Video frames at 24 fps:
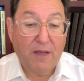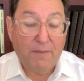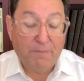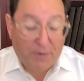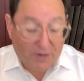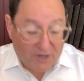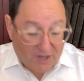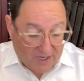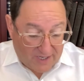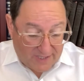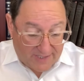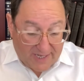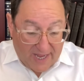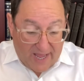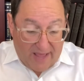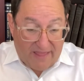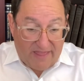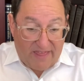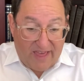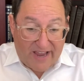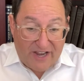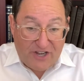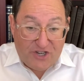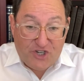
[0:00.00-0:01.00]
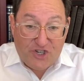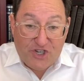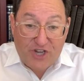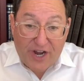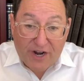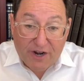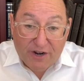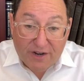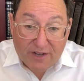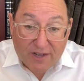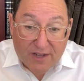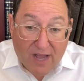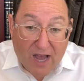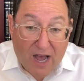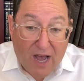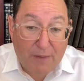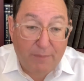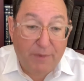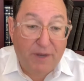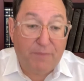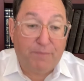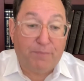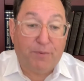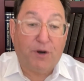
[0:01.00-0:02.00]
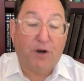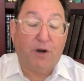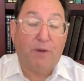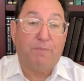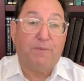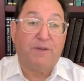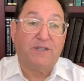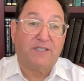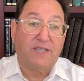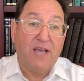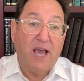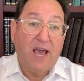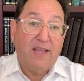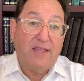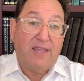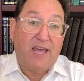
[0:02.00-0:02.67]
Because they shared a common purpose,